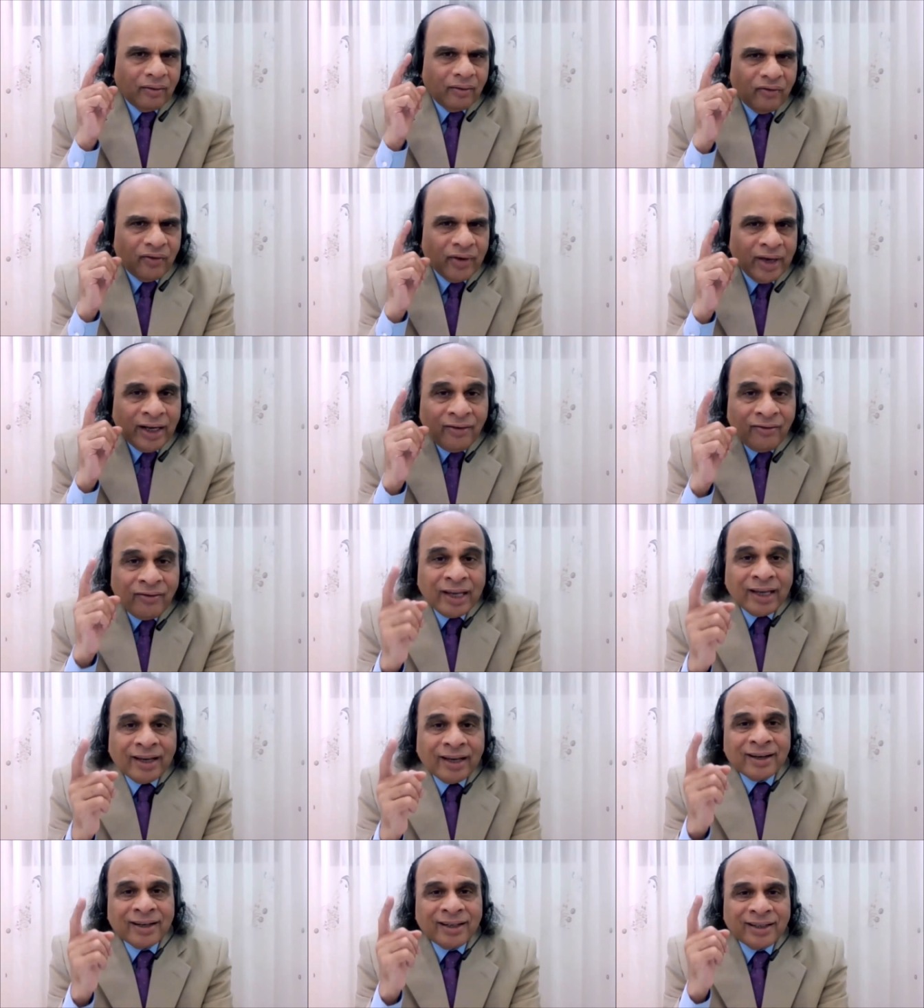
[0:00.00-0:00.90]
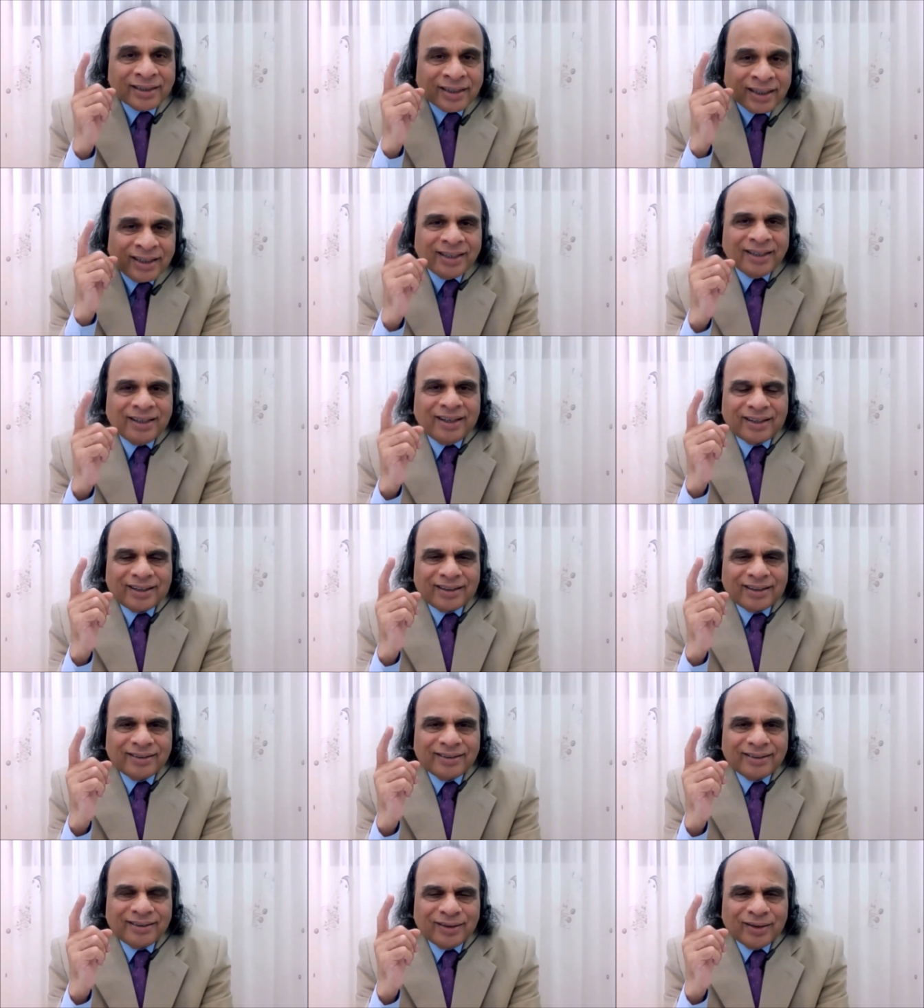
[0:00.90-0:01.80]
When we consider
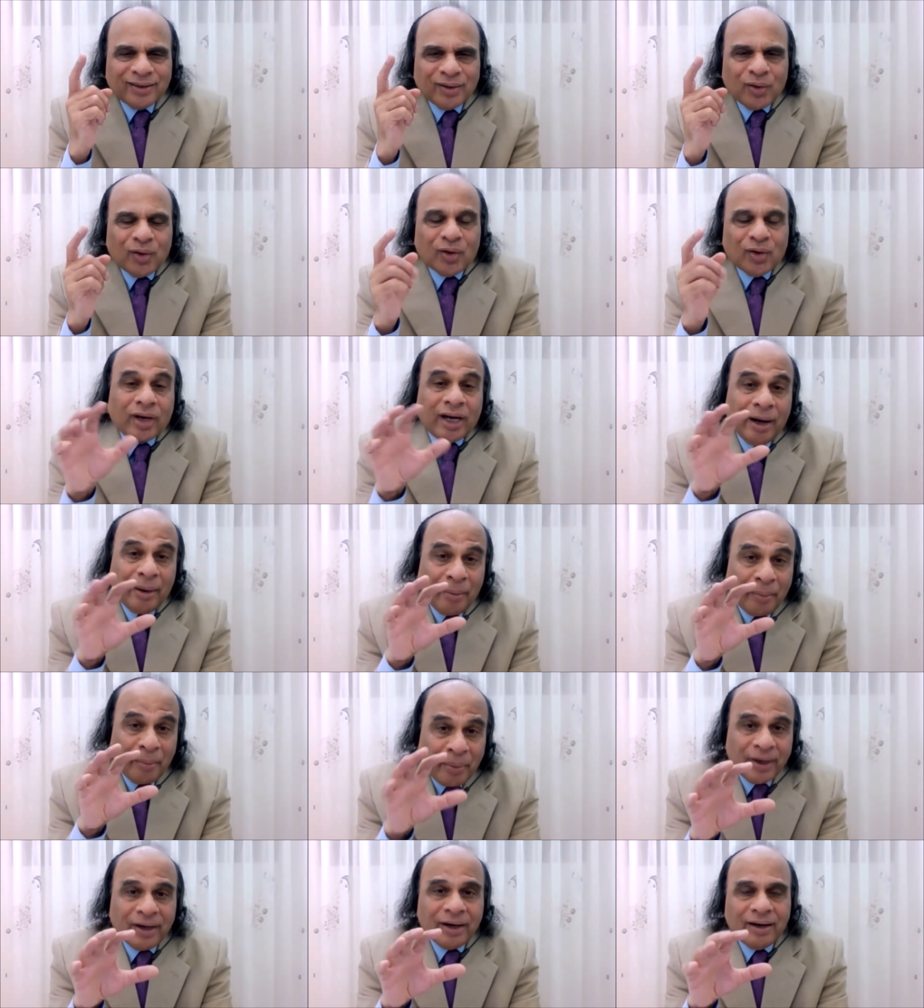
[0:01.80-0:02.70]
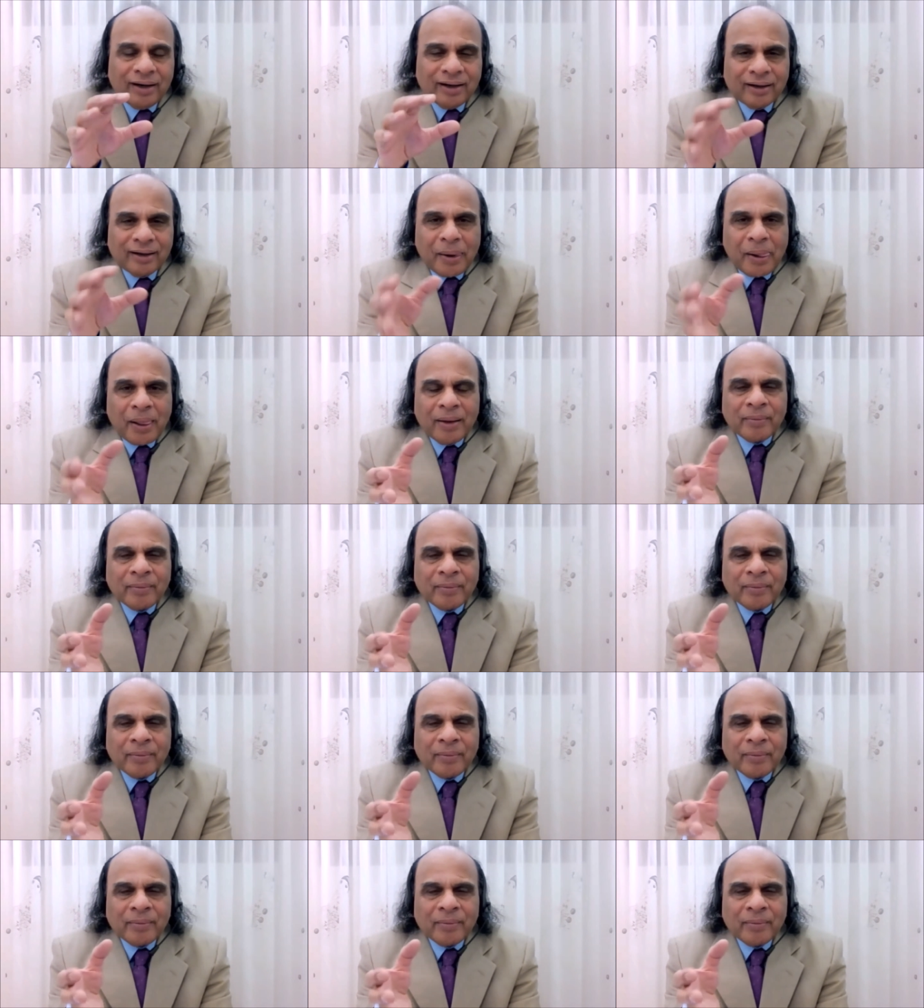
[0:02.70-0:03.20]
or compare